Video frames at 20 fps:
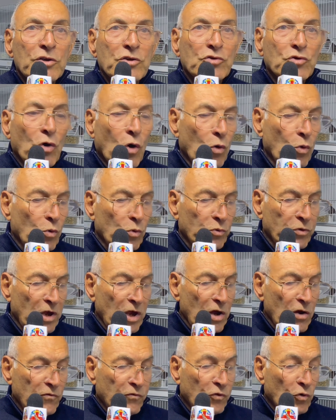So
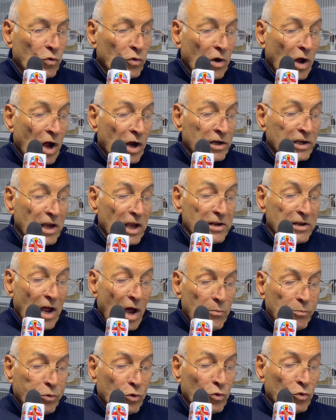therefore, again,
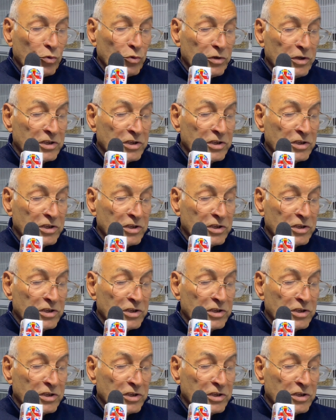apple